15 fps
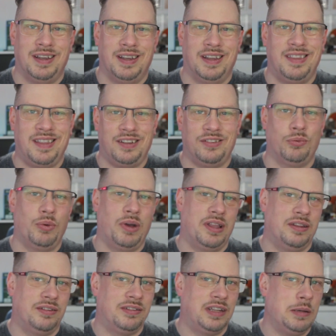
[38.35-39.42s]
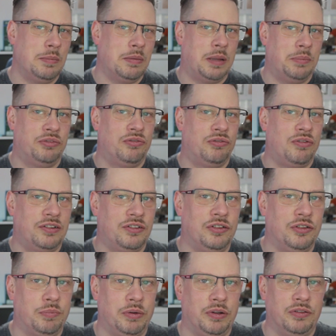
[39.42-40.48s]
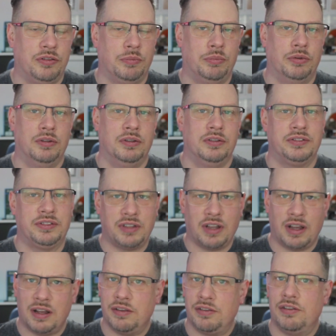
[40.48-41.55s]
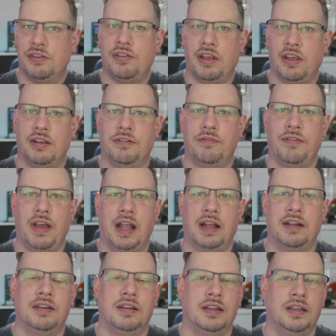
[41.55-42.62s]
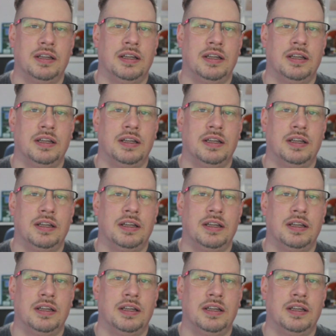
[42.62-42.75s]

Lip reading: and that's where the stable abstractions principle starts to take effect.